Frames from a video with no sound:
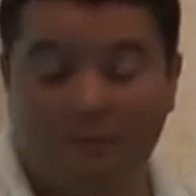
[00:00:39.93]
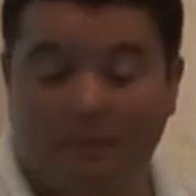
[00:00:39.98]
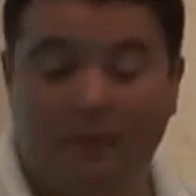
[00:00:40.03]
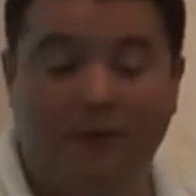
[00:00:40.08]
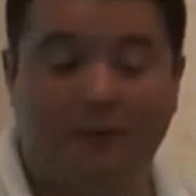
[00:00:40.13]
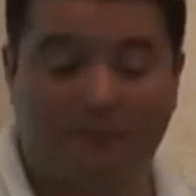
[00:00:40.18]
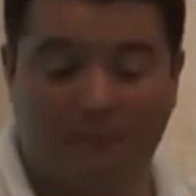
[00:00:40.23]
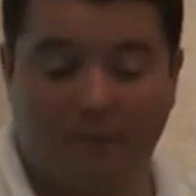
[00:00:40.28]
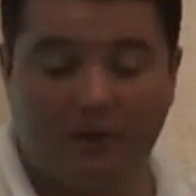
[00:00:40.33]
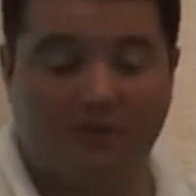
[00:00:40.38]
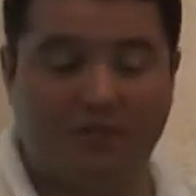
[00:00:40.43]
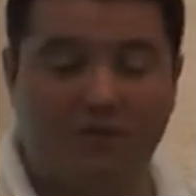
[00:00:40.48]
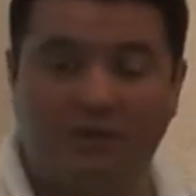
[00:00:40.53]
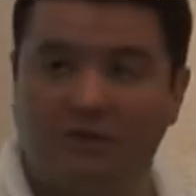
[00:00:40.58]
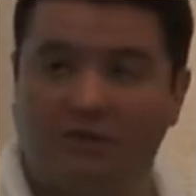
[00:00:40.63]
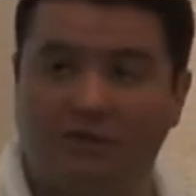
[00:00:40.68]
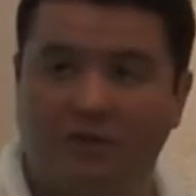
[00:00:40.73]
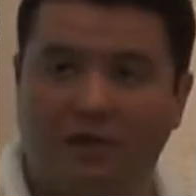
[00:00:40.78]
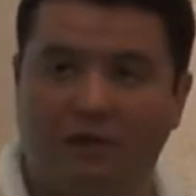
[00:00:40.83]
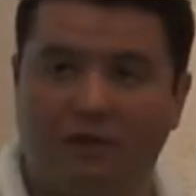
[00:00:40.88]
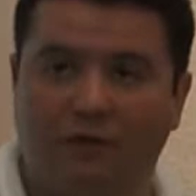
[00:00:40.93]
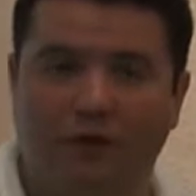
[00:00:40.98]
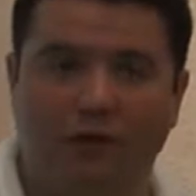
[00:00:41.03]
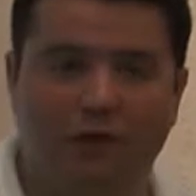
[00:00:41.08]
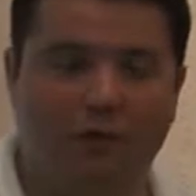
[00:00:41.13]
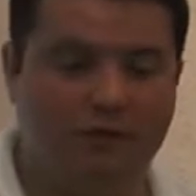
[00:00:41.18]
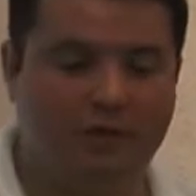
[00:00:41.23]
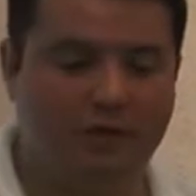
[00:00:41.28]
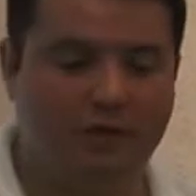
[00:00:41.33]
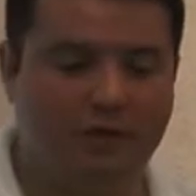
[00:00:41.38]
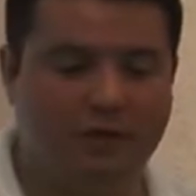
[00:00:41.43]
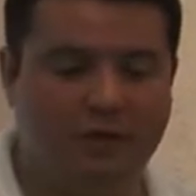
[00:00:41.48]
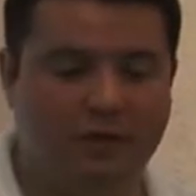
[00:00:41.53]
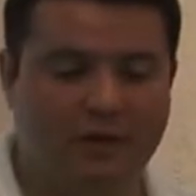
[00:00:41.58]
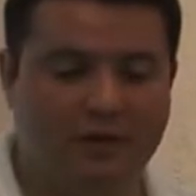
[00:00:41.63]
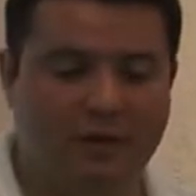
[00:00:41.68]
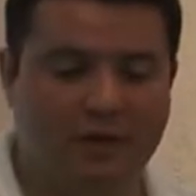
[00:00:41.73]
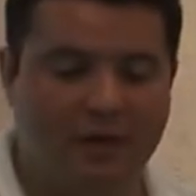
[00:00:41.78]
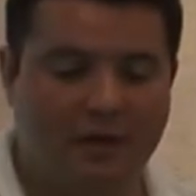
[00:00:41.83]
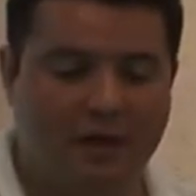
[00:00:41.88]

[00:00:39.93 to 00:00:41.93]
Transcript: particles there floating,